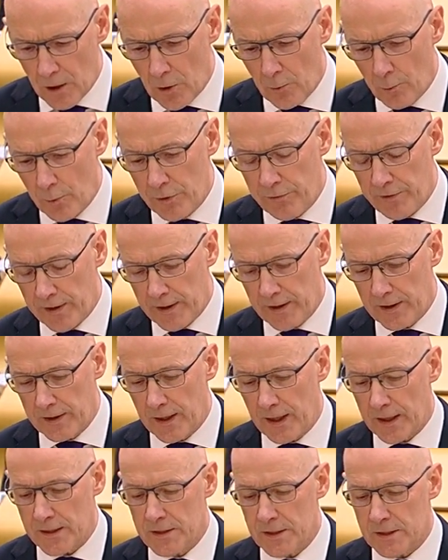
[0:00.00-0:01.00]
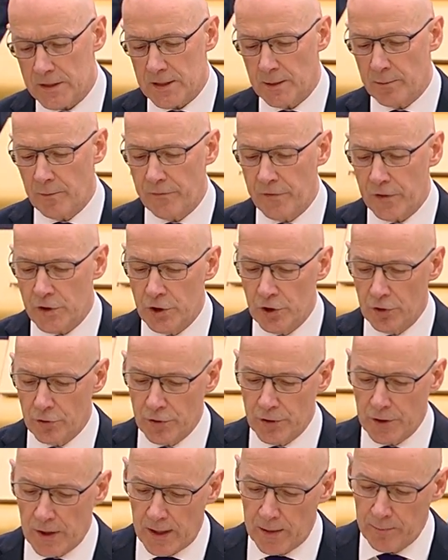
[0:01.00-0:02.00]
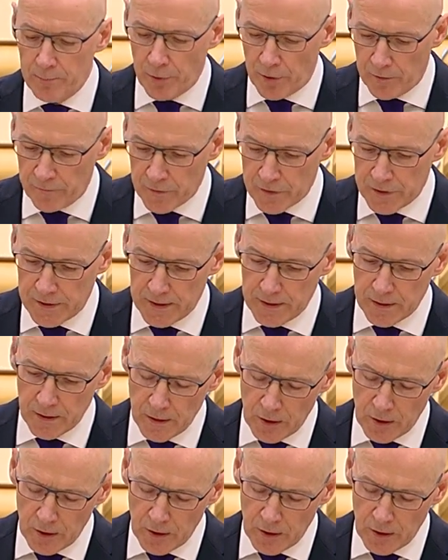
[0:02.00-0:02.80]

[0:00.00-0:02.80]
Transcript: We recognise that some of the children in poverty